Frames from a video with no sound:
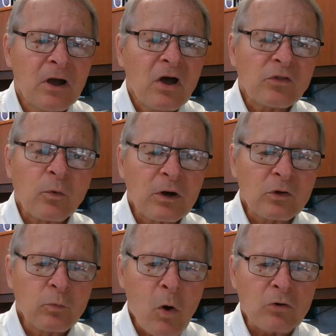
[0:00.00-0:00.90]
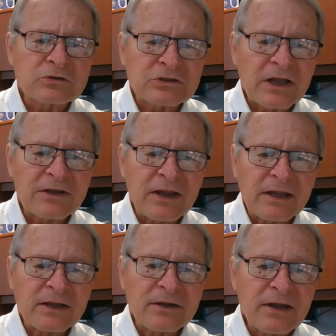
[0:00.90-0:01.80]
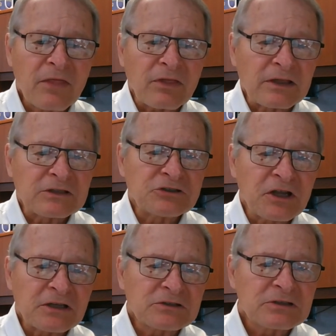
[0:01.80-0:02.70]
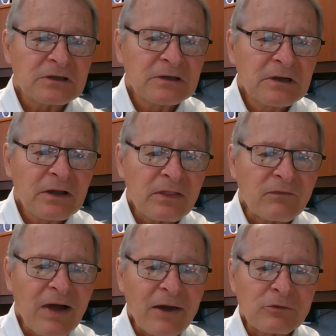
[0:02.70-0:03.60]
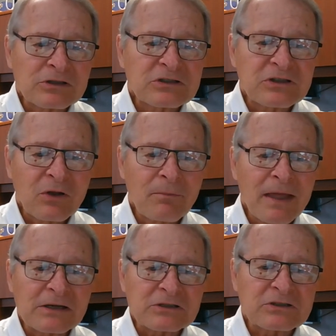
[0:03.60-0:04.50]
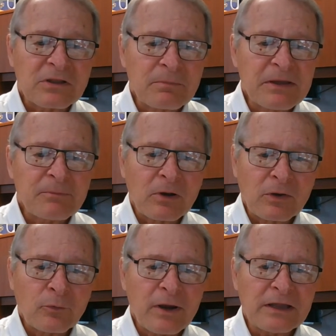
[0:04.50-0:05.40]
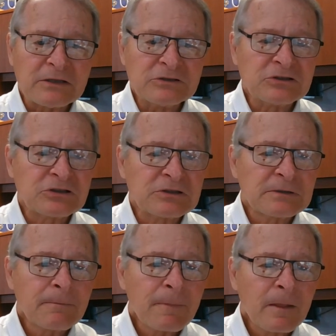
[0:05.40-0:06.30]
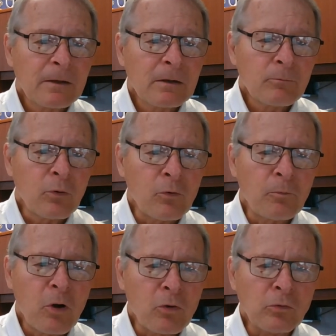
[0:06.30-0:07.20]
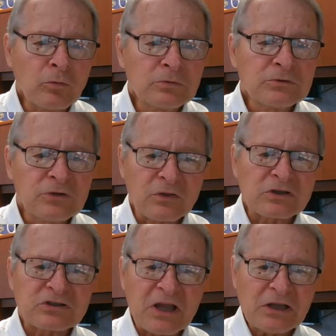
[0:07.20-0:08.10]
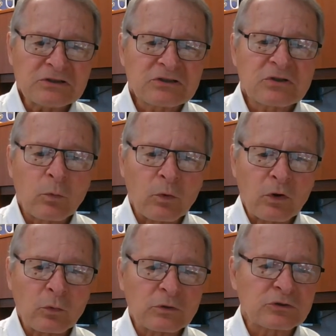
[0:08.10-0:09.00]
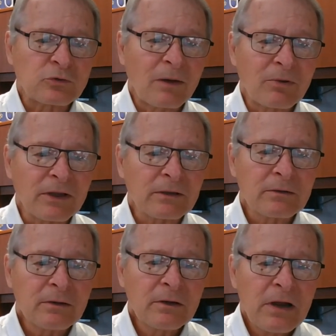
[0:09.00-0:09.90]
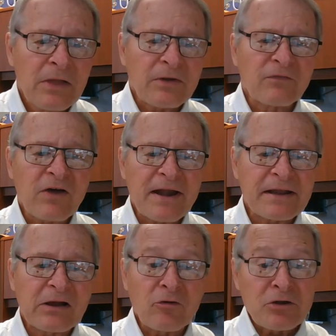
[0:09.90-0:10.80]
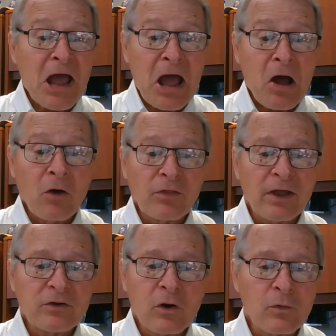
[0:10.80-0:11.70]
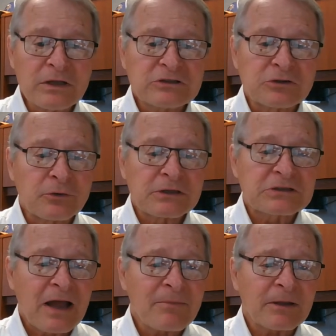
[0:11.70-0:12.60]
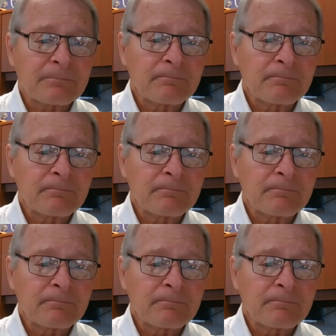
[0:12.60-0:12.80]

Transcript: The world woke Sunday and nothing had changed. The virus still menaced, the people enraged. Pooh-pooh to the saints, the world was grumbling. They're finding out now that no Easter is coming.